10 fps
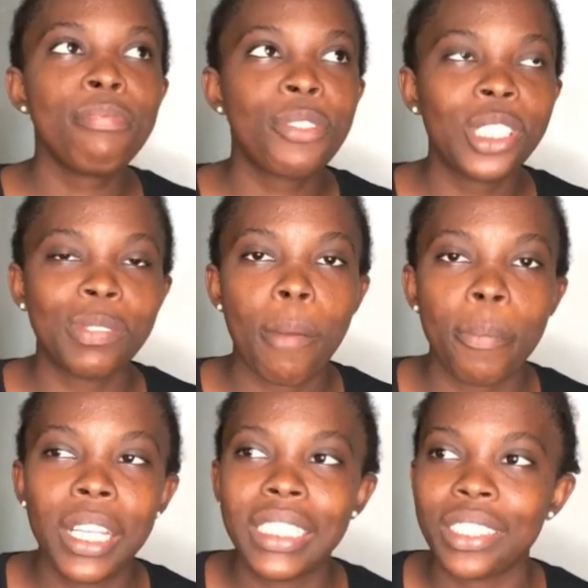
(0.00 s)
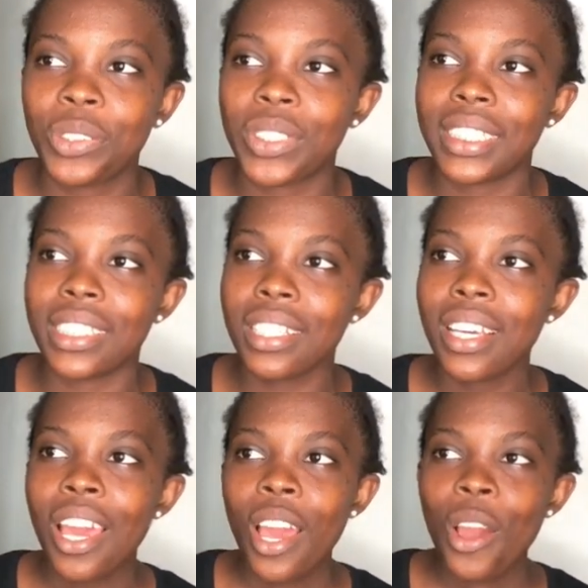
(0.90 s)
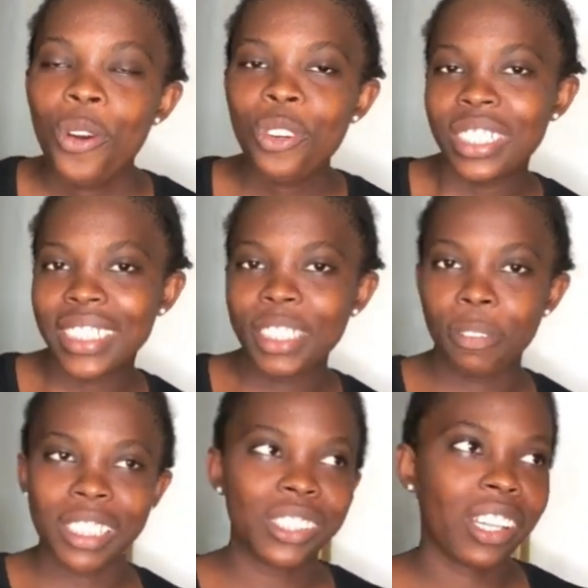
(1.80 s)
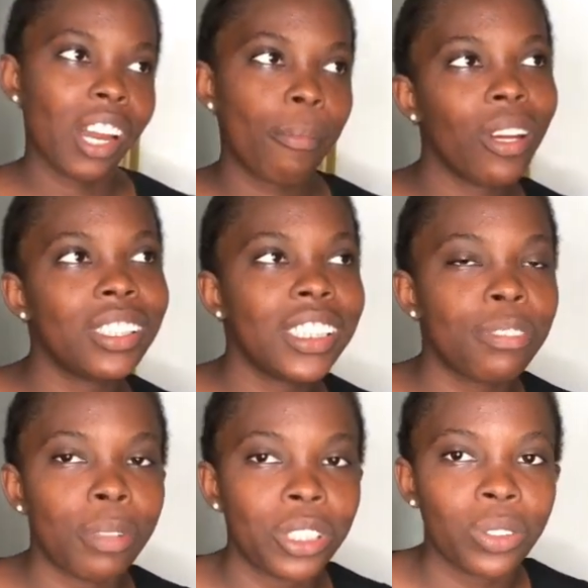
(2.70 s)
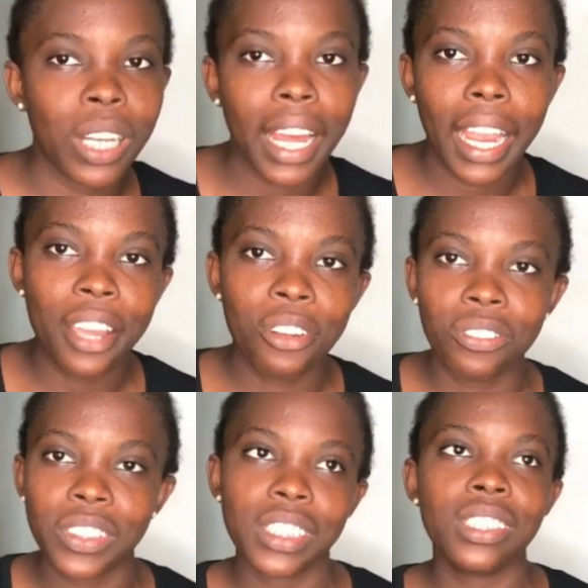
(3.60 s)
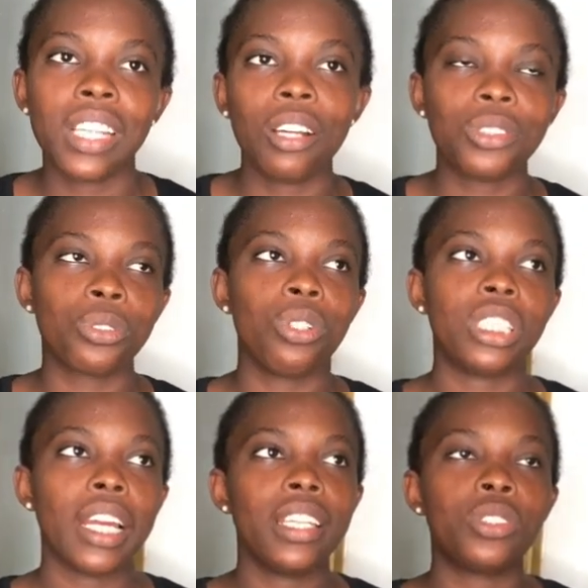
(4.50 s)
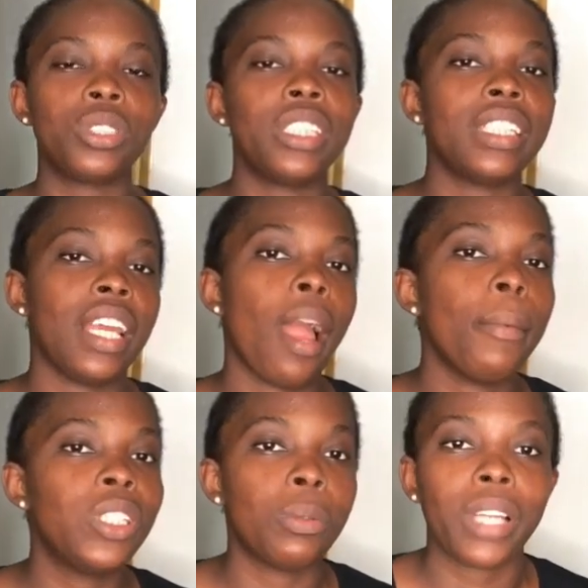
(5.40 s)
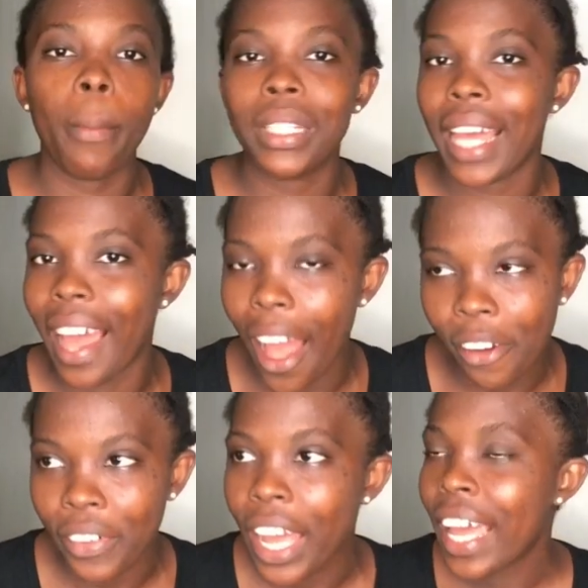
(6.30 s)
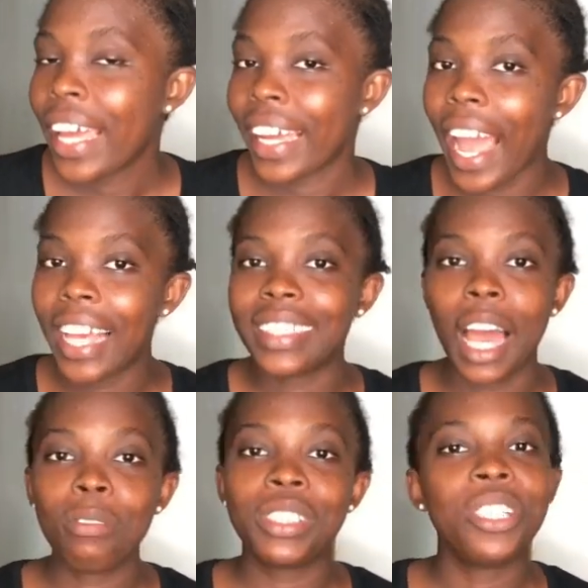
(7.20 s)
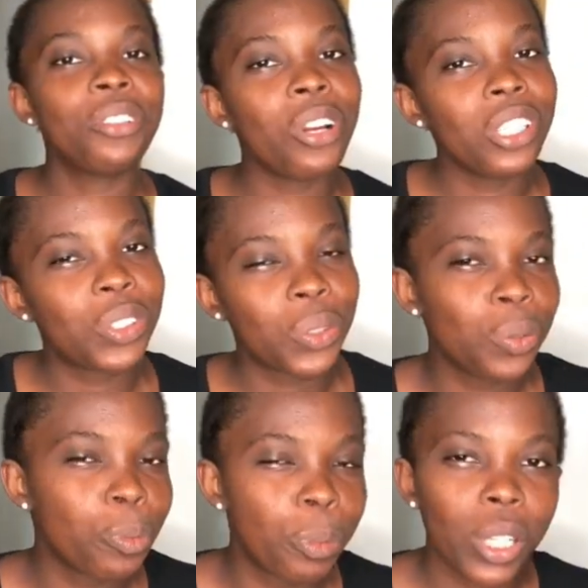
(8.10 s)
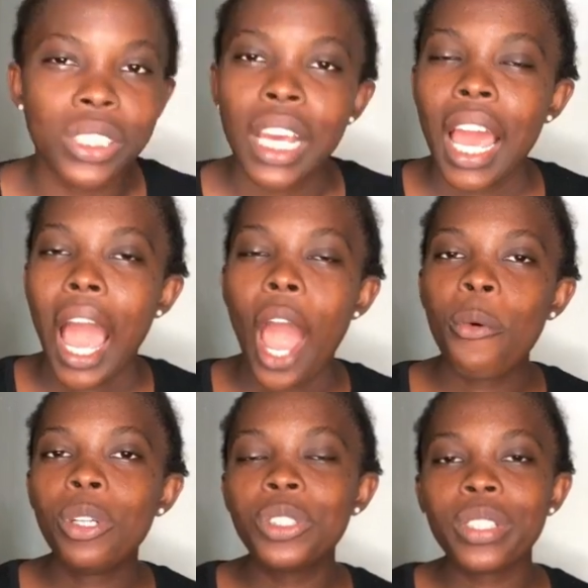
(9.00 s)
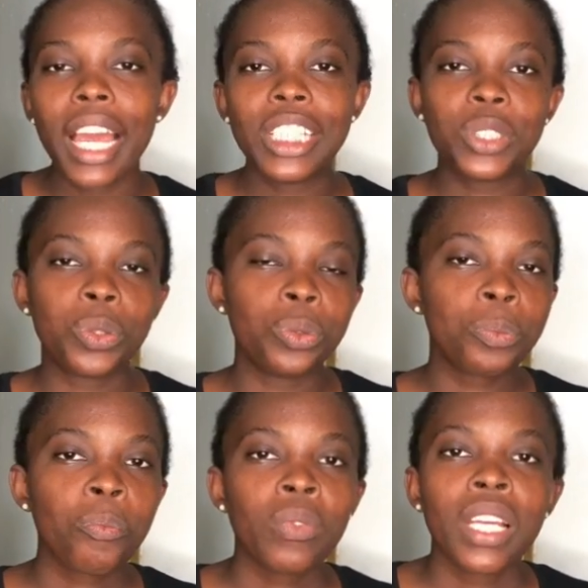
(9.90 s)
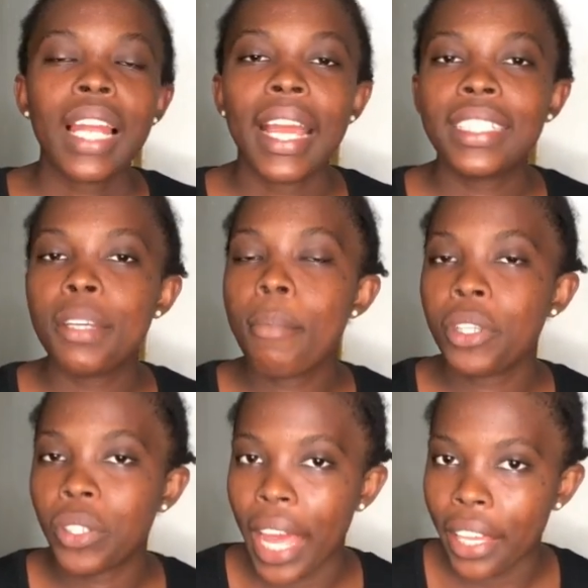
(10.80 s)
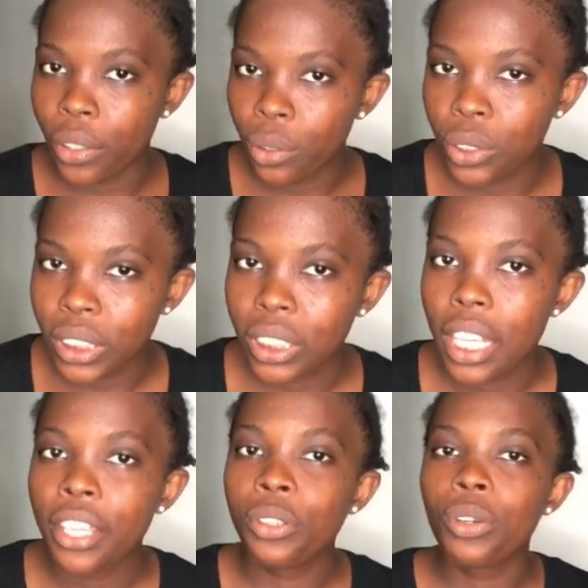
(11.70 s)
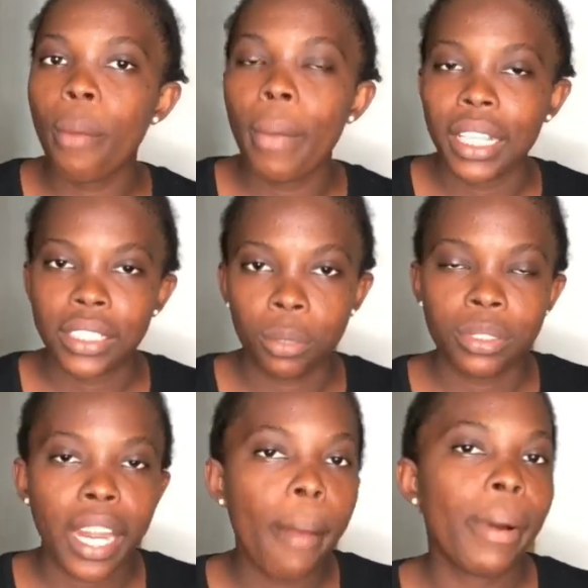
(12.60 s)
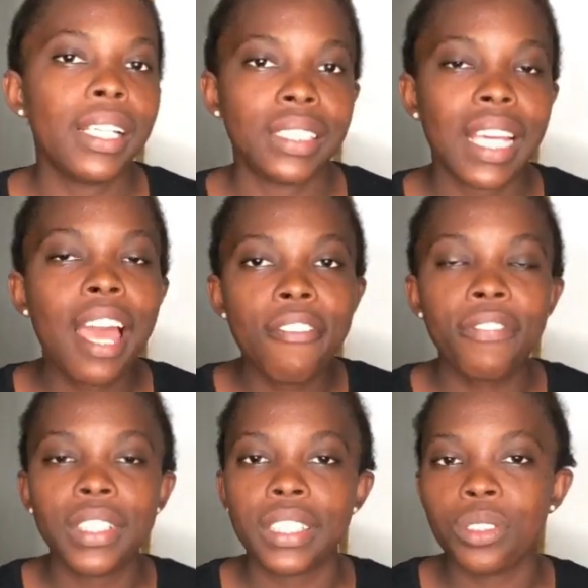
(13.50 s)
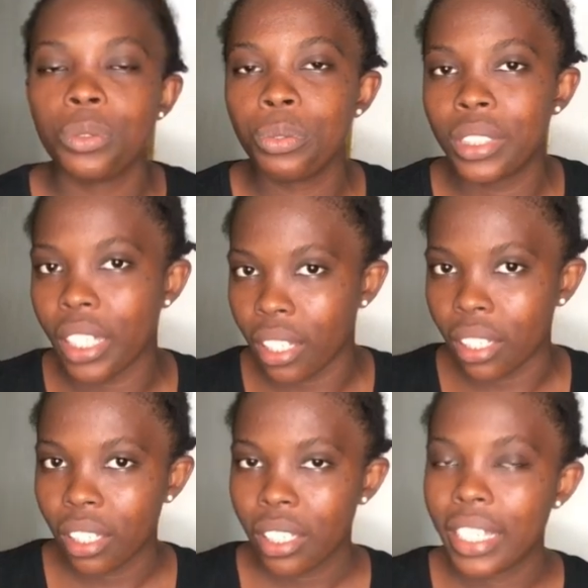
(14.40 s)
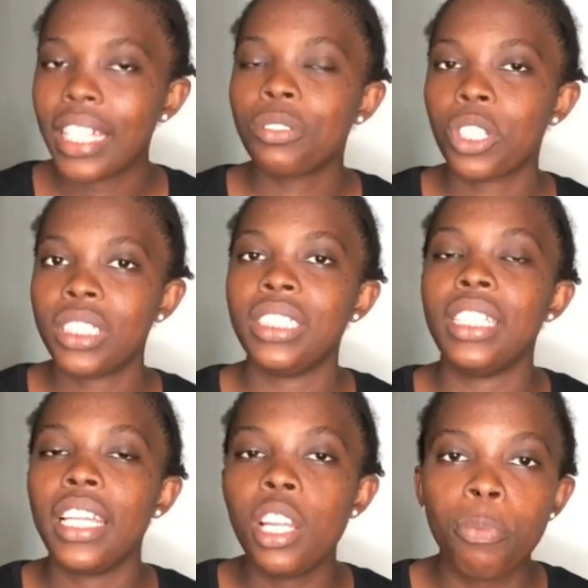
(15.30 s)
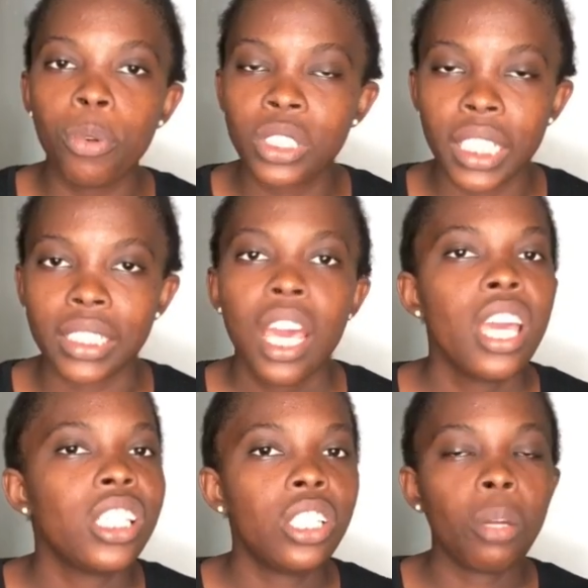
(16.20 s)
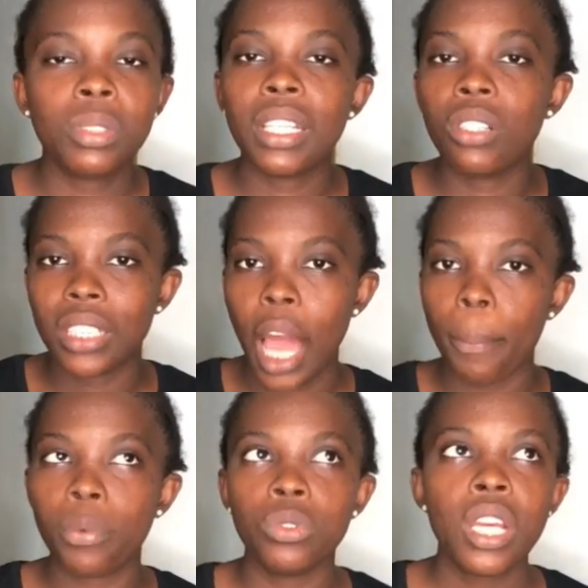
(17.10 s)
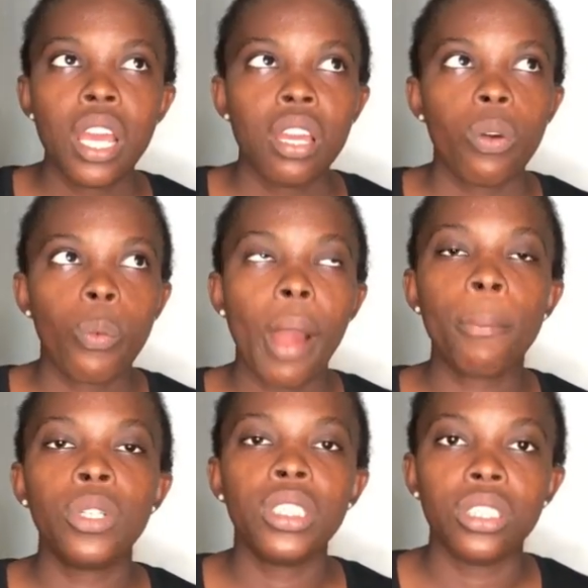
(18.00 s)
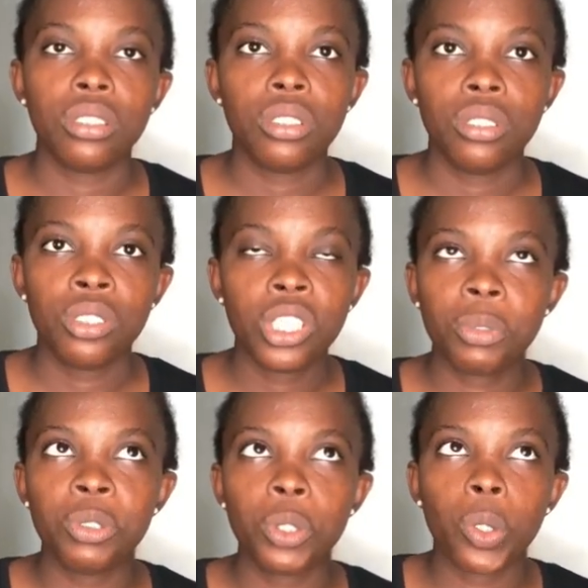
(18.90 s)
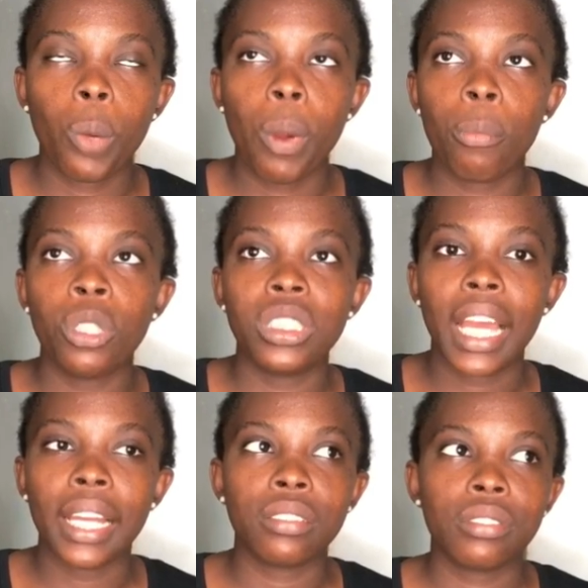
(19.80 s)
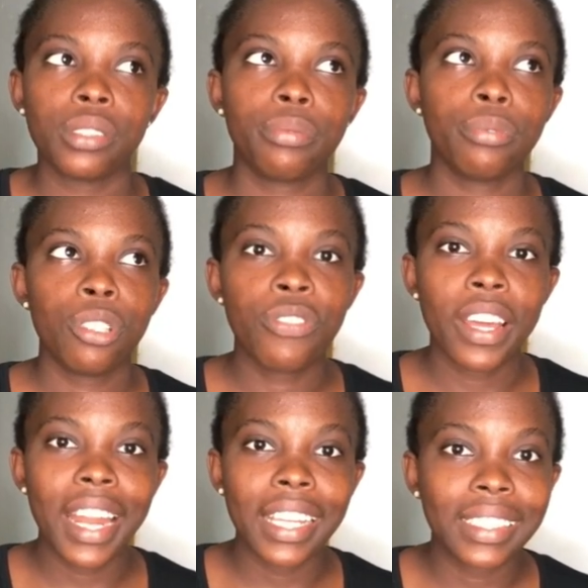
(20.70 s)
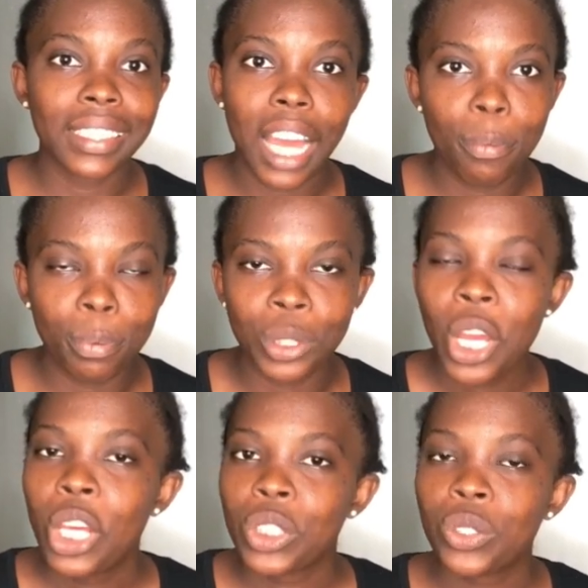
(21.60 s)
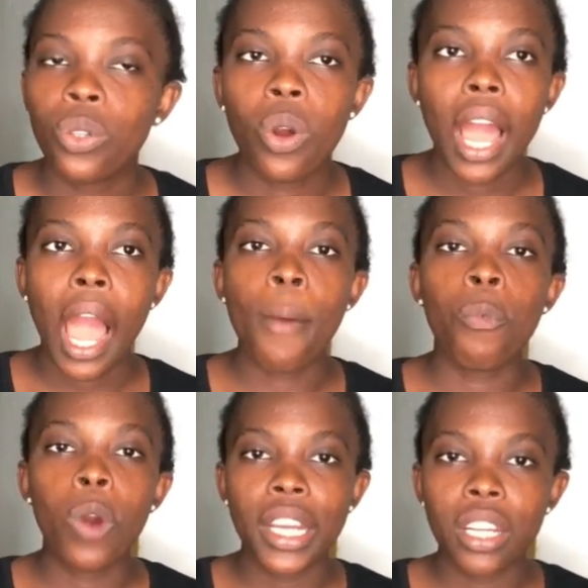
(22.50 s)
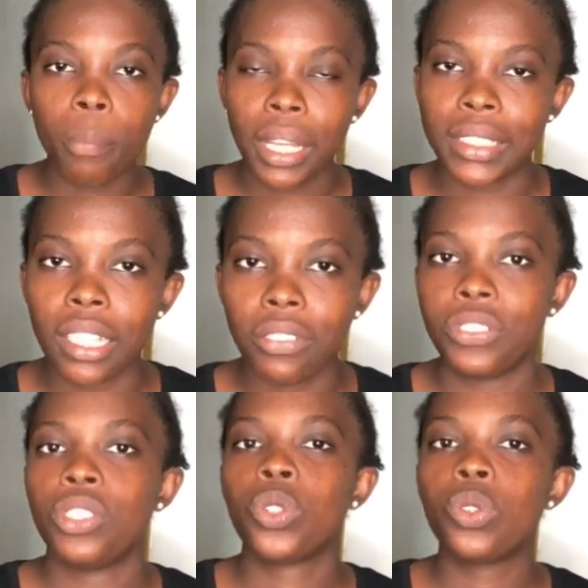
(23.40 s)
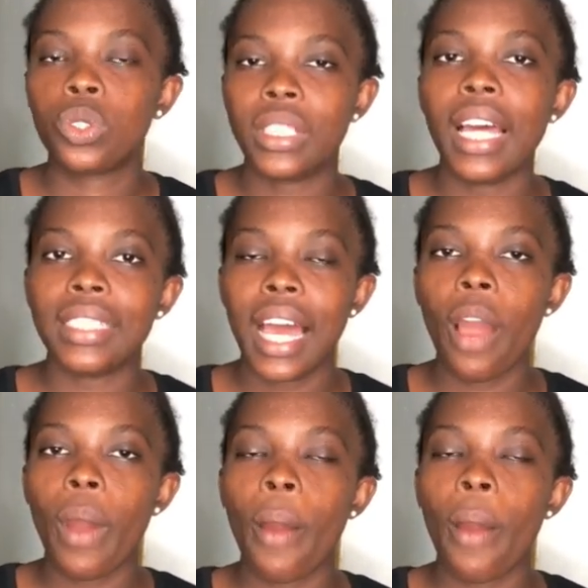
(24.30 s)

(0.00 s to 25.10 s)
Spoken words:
go to my page to see who is this person talking about this particular kind of thing, how to grow a channel, to check how many subscribers I have. Guys, I'm still growing too, but I want you guys to like the method I use in growing my subscribers every single day. Yes, because it's a daily process, it's not something that will happen one morning. You know, sometimes you just woke up one morning and overnight that happened. So I'm working on myself. That's how